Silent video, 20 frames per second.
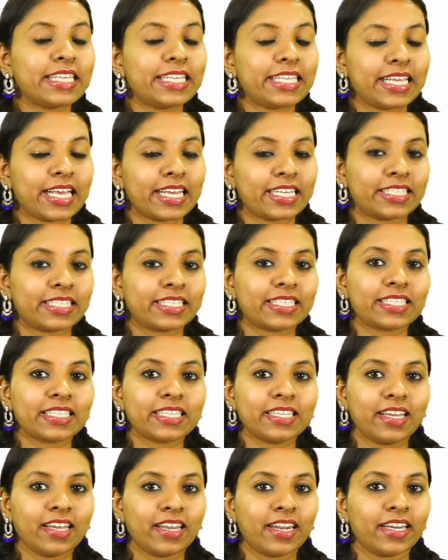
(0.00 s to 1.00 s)

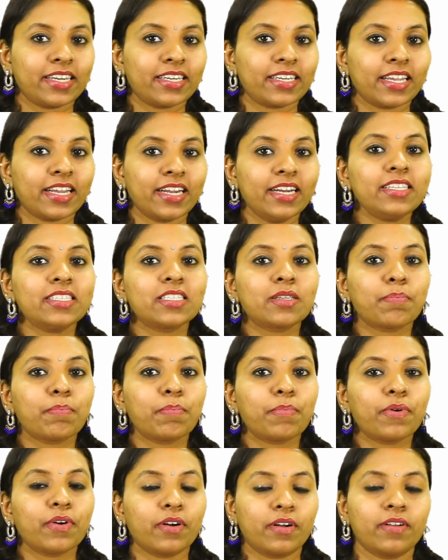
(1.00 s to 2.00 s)
Yes, correct. It's
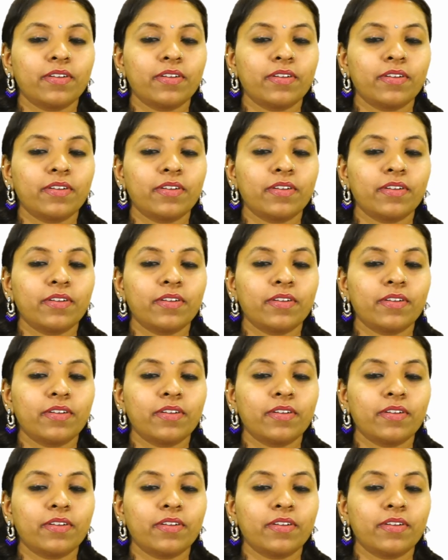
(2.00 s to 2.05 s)
P.